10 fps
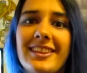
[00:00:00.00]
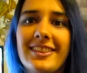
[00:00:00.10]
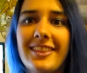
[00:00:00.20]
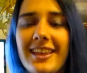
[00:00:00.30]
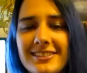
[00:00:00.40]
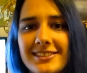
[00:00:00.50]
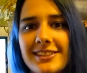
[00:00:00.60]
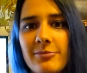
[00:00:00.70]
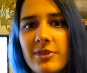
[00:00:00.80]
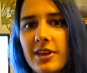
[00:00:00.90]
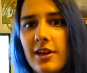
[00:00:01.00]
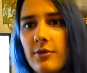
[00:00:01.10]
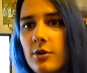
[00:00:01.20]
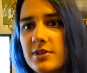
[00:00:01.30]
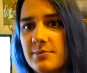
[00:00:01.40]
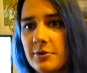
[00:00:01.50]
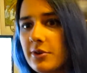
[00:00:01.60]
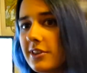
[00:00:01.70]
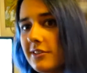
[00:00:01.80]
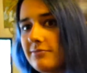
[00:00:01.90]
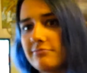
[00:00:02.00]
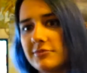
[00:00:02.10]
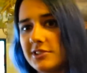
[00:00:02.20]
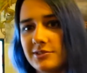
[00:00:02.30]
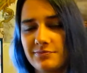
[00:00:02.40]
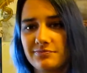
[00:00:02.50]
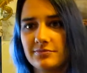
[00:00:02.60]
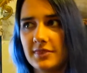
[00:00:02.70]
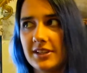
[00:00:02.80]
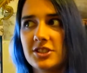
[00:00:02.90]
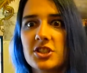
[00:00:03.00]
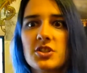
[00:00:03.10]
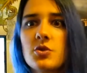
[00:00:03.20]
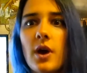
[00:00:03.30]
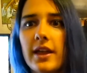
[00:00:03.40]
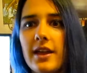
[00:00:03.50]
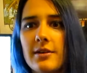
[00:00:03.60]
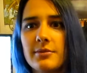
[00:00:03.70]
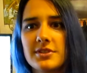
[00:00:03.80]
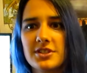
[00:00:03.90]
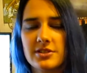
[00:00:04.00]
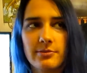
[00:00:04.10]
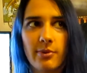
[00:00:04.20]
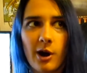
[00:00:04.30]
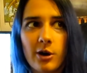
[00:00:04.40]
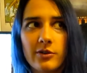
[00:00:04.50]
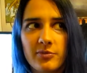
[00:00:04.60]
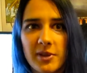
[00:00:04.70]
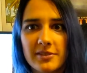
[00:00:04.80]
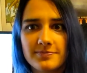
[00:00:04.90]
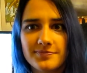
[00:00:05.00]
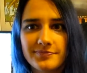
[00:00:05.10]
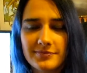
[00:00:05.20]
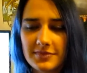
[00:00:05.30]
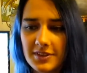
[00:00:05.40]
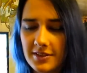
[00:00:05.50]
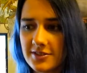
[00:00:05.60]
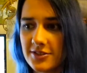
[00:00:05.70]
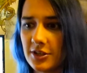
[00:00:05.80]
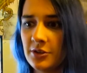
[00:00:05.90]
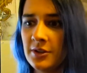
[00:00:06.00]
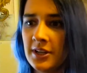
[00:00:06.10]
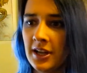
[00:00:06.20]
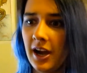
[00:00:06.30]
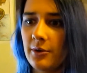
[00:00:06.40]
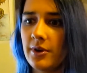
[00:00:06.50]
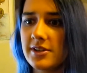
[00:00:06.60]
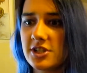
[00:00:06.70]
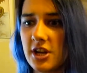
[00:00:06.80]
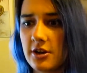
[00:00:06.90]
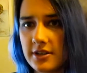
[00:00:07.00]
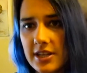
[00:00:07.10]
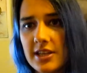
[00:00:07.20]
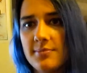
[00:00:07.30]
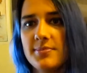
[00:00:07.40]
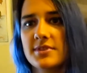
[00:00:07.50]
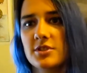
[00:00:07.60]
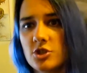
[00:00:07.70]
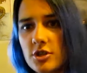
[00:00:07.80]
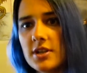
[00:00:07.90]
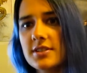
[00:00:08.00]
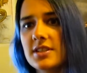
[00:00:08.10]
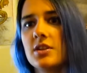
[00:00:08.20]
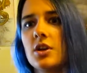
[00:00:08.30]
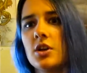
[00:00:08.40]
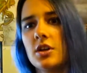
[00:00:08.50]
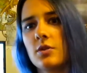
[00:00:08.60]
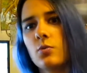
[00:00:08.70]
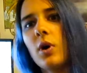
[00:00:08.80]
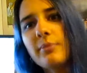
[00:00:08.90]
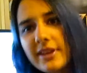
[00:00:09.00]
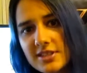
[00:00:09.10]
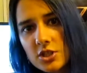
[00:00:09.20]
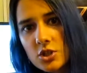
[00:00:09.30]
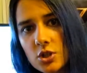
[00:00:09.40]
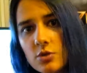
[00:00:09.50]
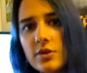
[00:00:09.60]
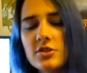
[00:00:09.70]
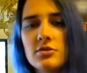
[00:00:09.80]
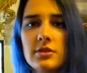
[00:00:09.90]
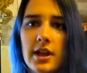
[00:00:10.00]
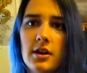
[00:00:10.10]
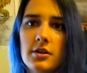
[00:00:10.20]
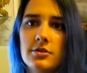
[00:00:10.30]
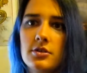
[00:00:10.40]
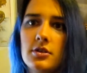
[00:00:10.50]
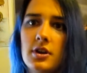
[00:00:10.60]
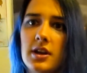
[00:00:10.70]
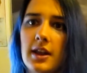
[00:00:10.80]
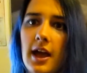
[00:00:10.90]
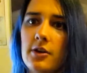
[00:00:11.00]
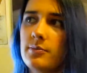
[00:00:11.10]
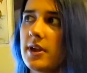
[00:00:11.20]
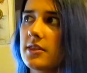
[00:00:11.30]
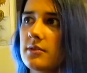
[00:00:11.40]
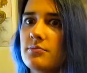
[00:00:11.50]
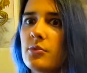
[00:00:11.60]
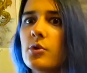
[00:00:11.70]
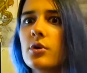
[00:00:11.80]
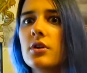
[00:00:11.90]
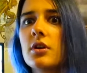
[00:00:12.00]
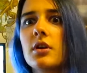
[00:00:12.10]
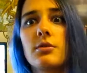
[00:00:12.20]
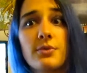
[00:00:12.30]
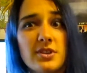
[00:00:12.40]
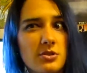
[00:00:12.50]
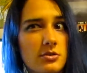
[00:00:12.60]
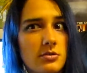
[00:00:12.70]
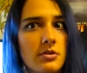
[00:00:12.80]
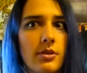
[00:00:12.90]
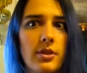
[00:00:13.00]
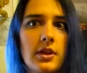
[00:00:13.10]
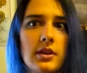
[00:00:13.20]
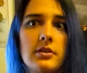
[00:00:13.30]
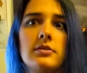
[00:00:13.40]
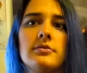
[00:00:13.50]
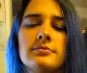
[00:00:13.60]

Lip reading: that's something I've always been really it's just who I am. It's just a part of me. So I want to share tips and tricks and what makes a good original character and how to make them more original than,